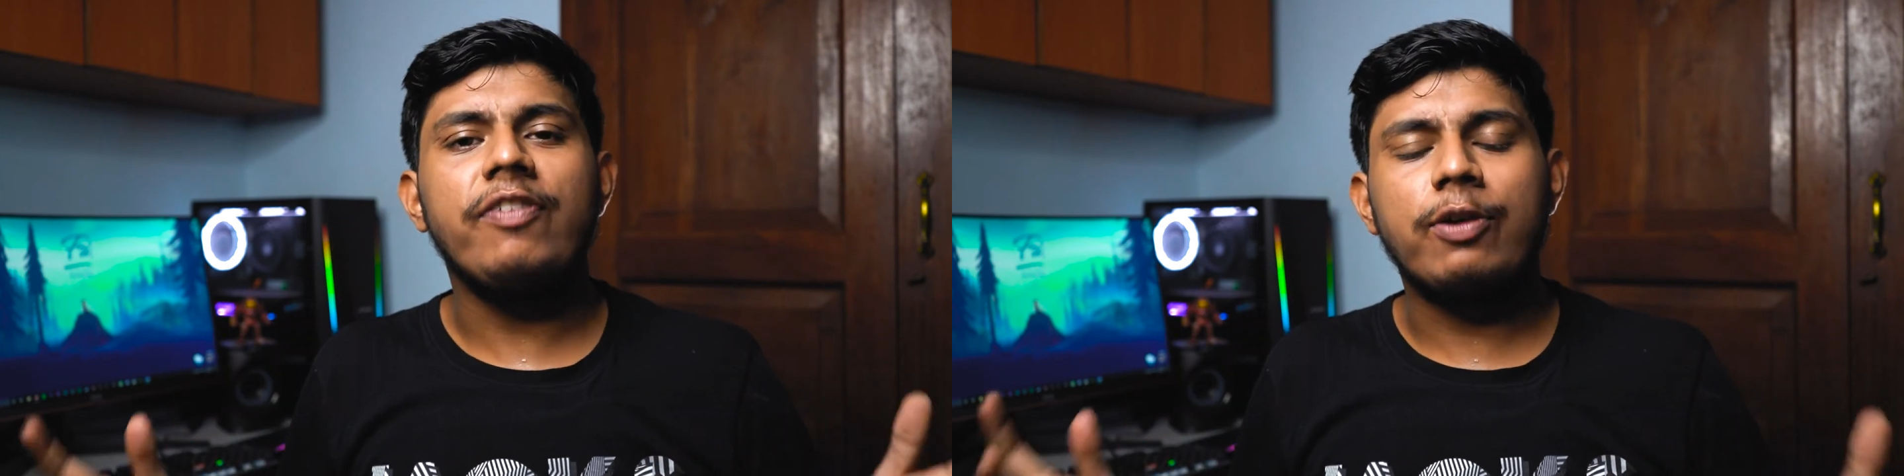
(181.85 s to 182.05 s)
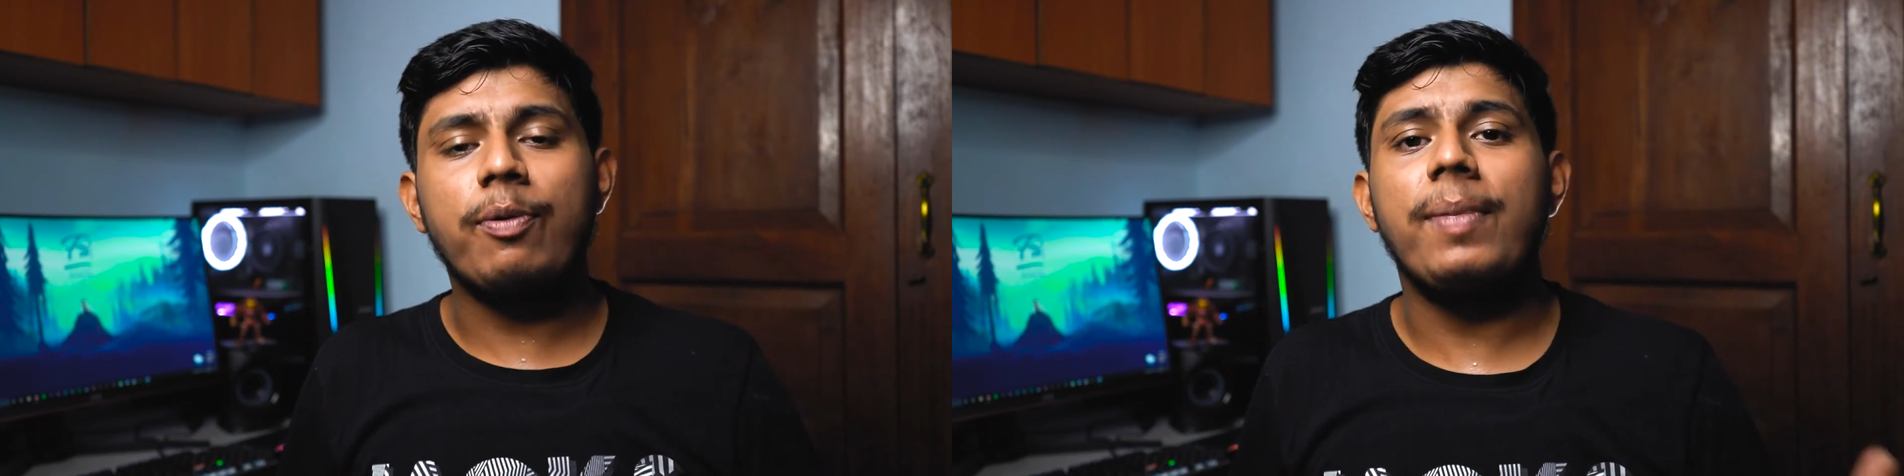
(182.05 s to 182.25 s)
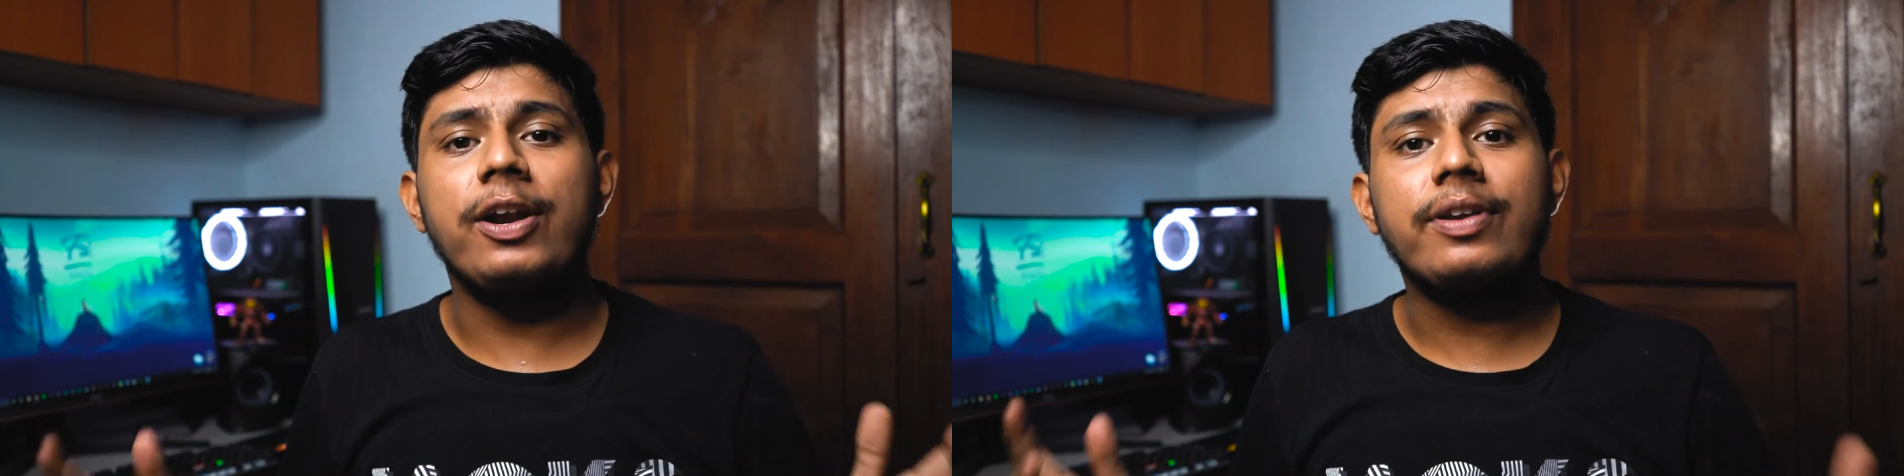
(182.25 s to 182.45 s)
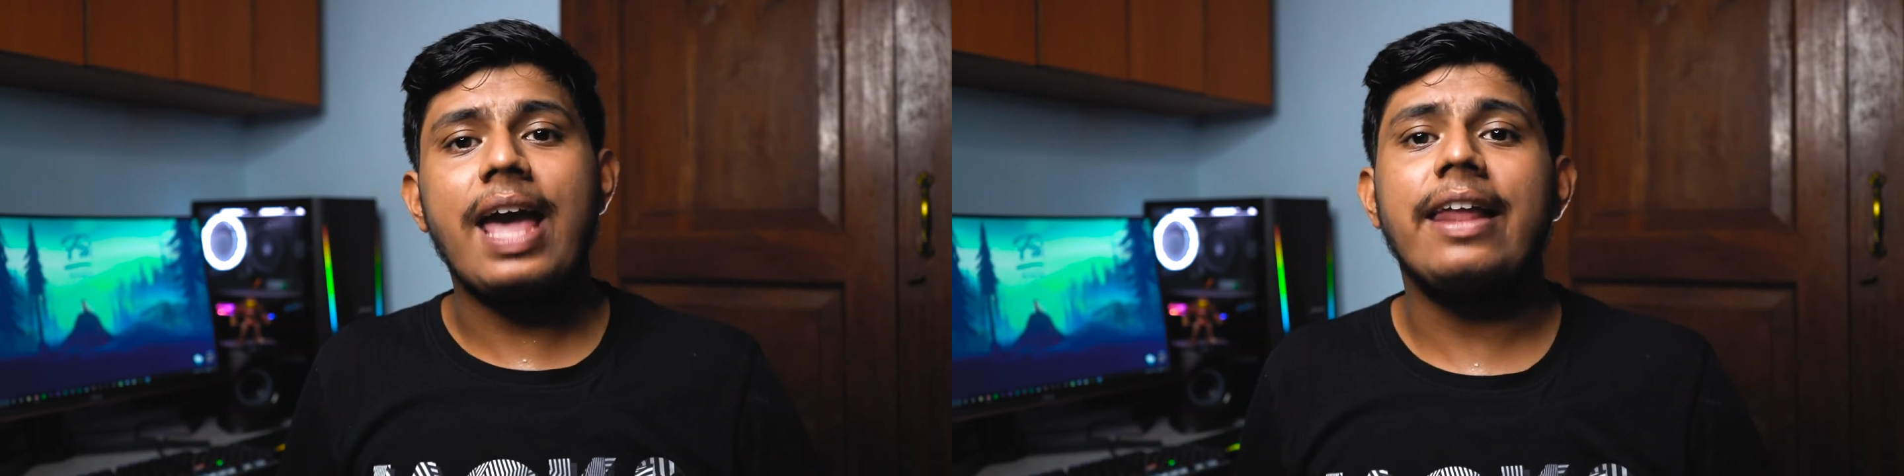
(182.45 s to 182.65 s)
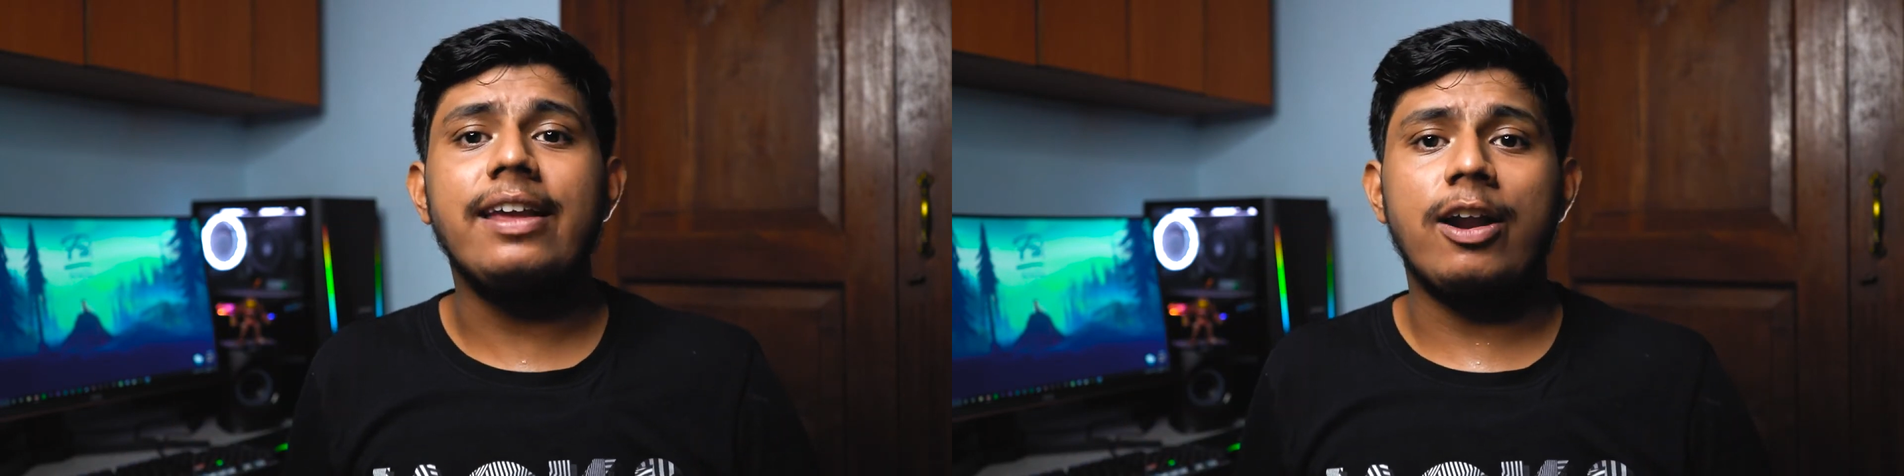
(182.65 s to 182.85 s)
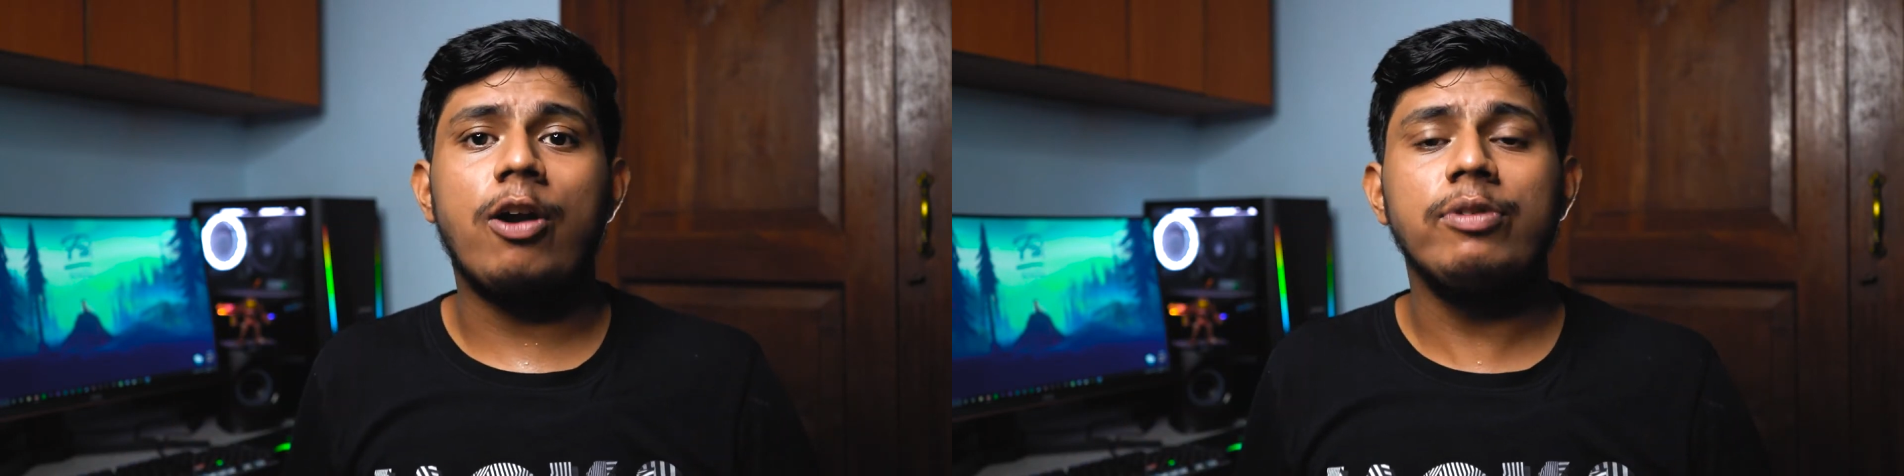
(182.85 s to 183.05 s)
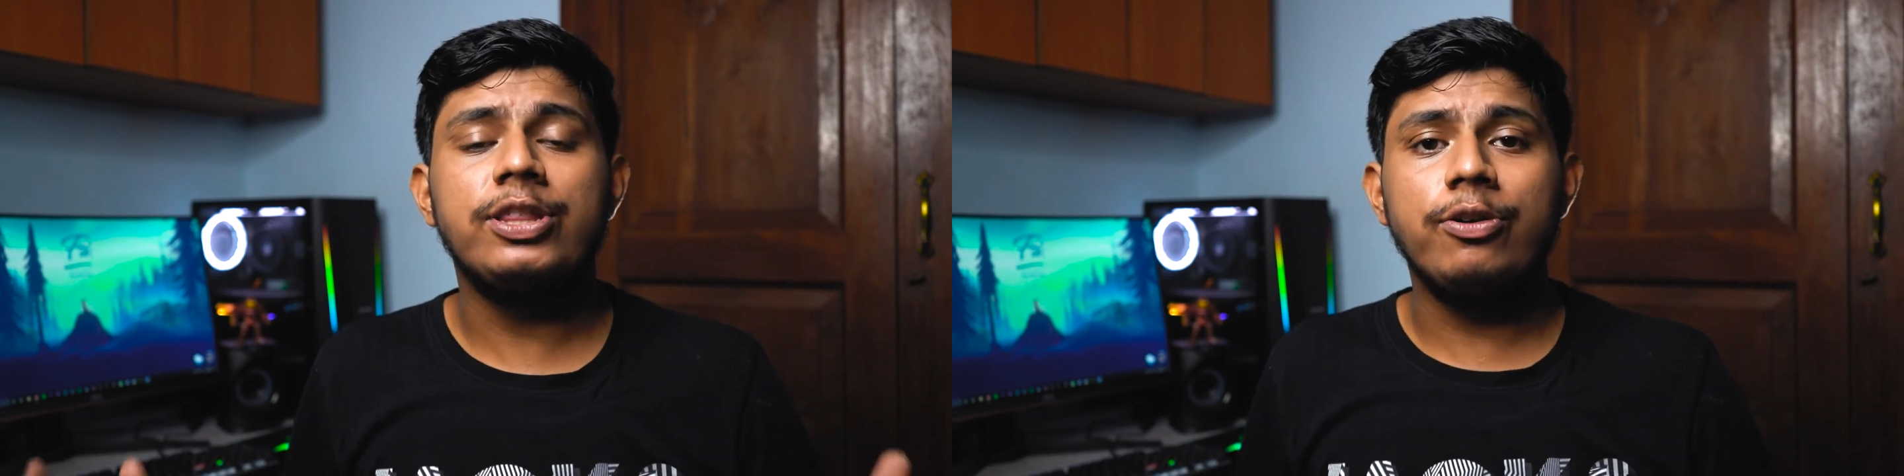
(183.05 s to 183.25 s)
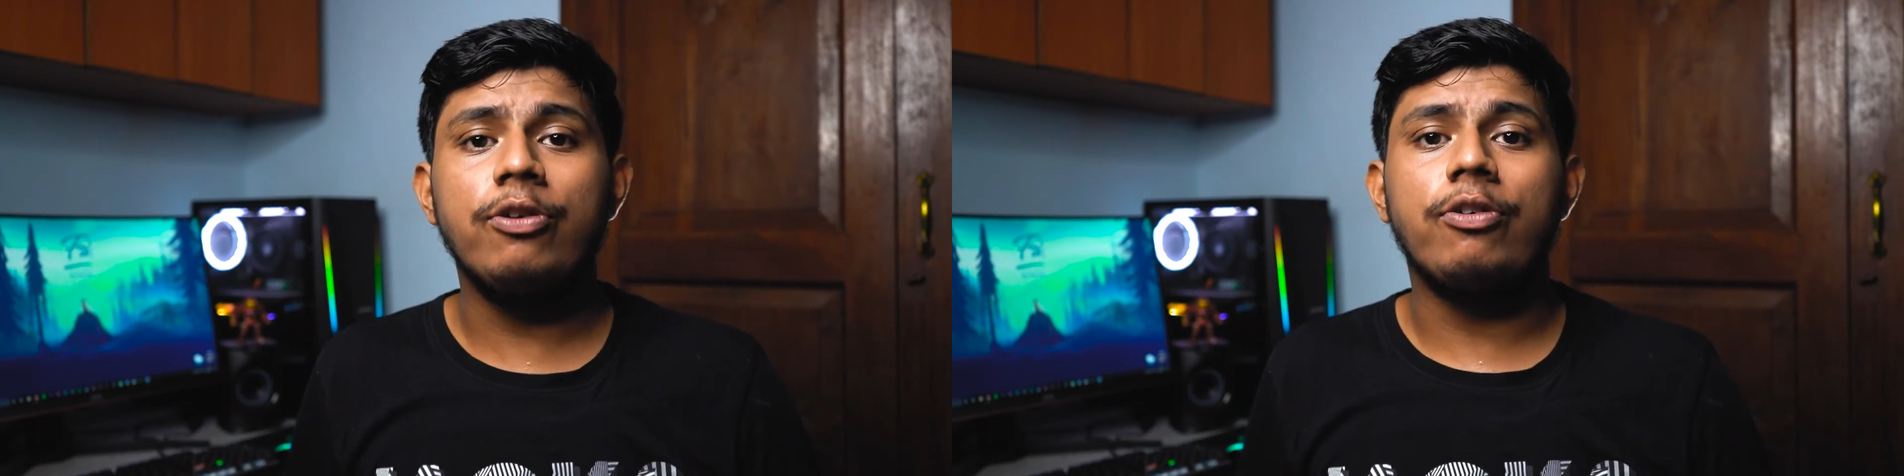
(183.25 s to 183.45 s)
equipment to carry around with you
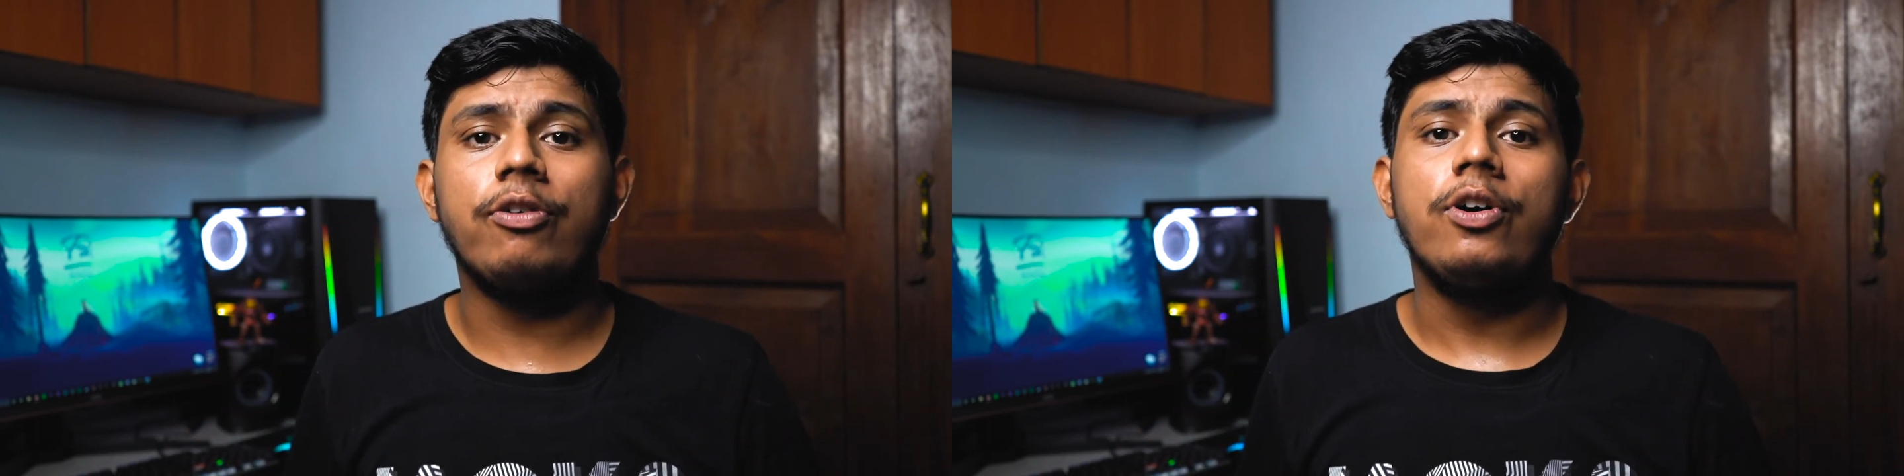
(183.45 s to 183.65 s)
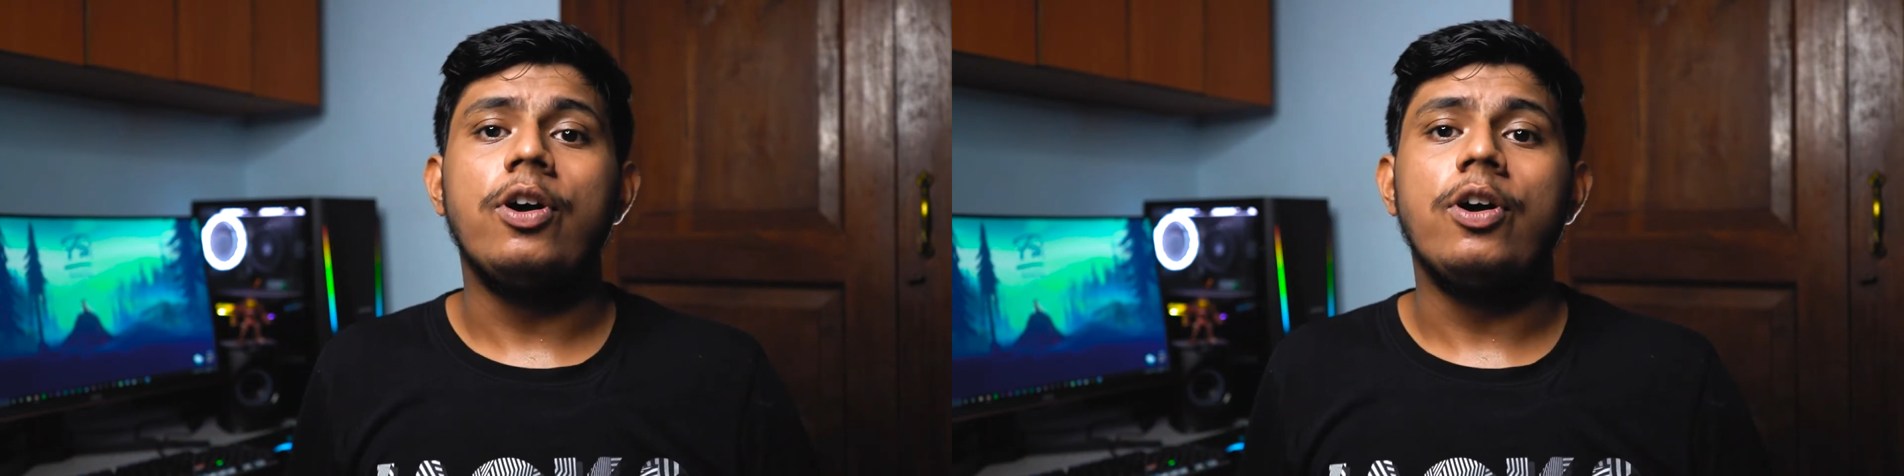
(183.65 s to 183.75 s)
go.